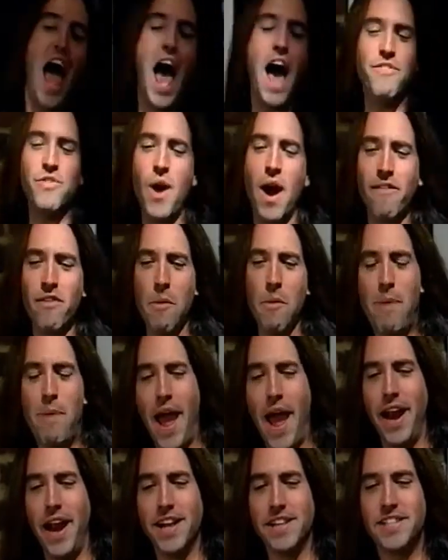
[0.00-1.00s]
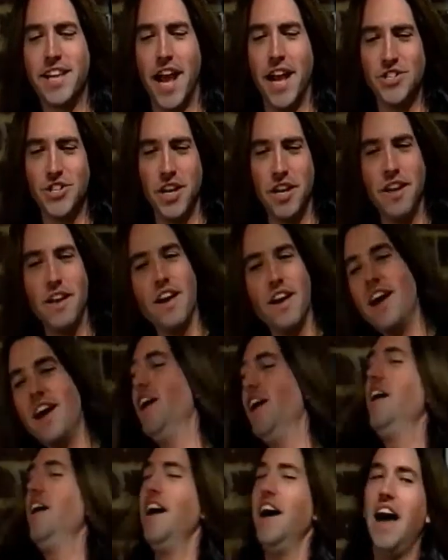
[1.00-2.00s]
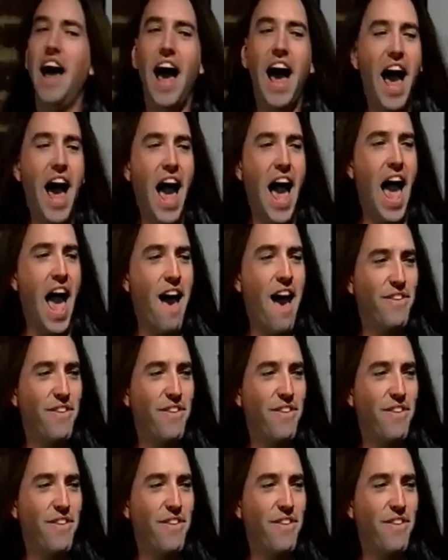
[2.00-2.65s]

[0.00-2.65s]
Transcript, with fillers: you ever paid attention? Have